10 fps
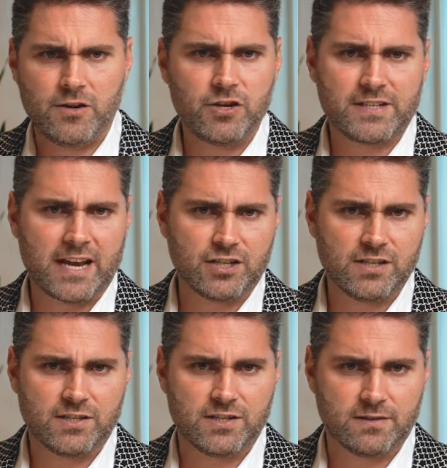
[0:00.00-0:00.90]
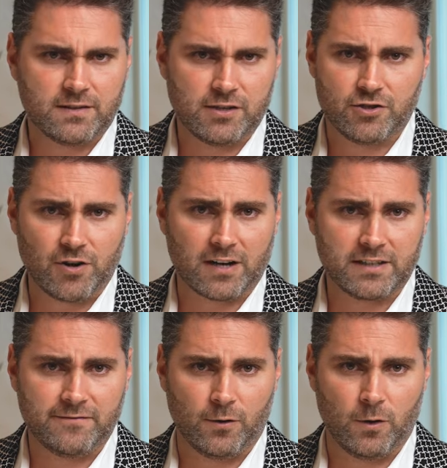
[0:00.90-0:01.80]
new stations
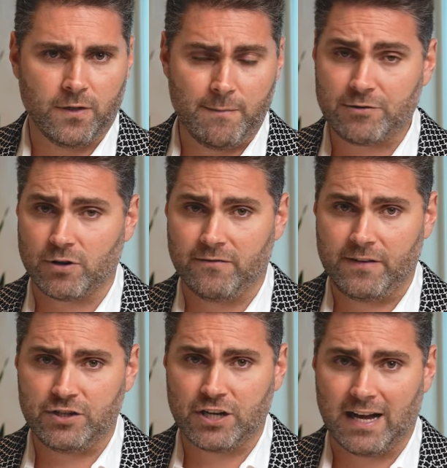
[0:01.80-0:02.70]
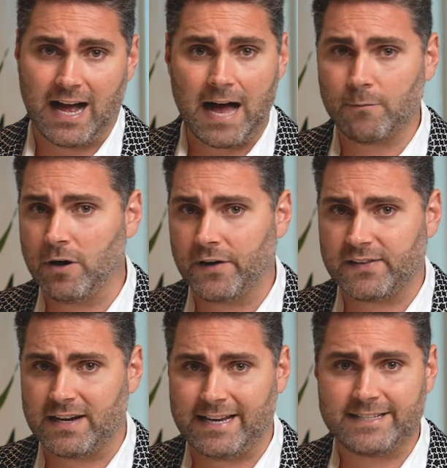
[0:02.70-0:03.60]
constructed for the Metro feature
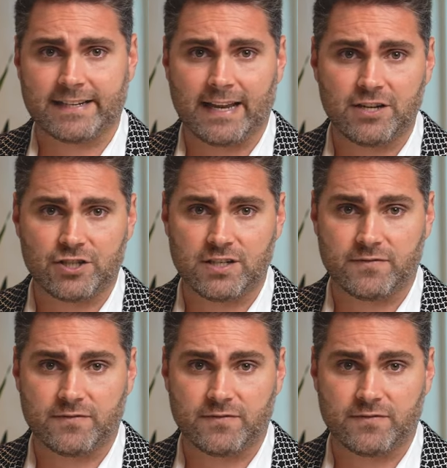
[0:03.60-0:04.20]
artworks and installations